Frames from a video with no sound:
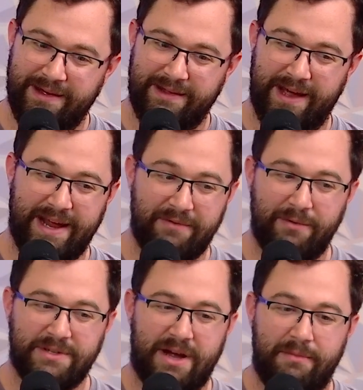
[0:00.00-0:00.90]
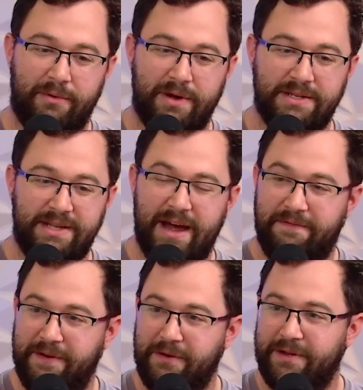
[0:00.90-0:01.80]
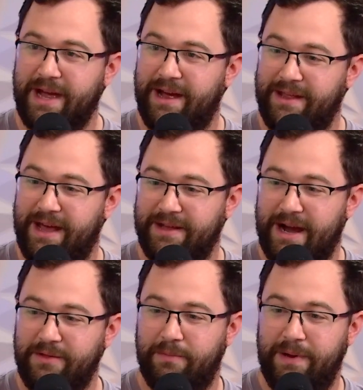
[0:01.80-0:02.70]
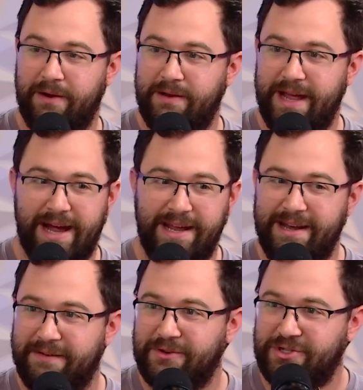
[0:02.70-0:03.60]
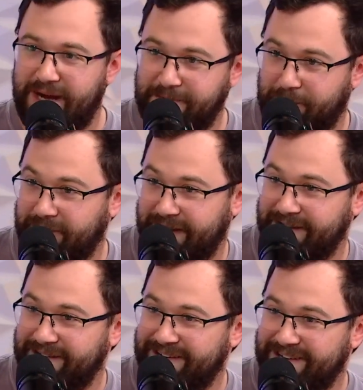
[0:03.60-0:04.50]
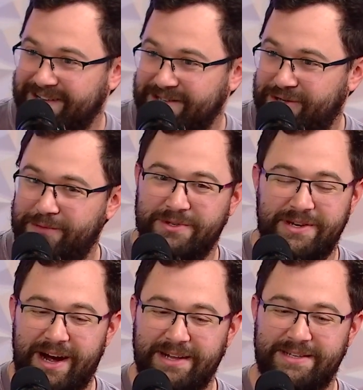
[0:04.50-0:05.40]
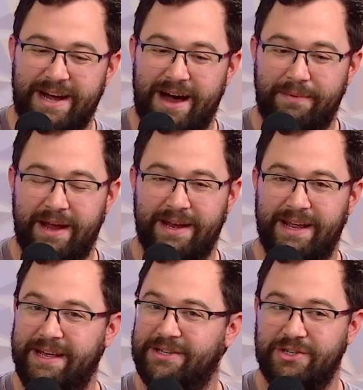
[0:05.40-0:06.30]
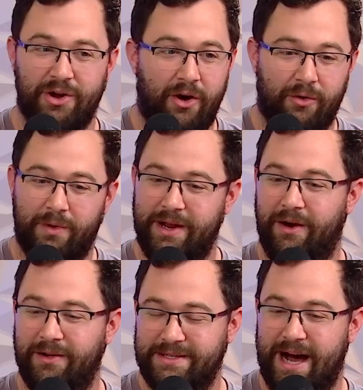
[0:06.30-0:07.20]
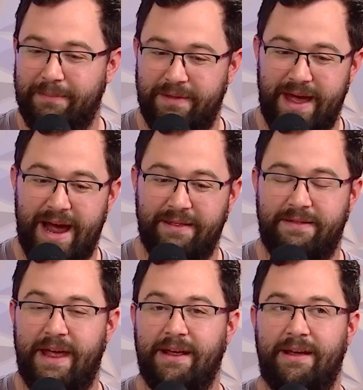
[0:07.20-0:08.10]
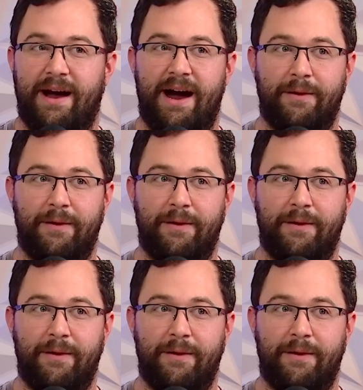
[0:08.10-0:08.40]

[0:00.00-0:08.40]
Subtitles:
Like everyone's comment was, "Yeah, Phil, the guy with the beard, yeah, he never stopped working." Dude was nonstop, and he is just already on top of that. And thank God.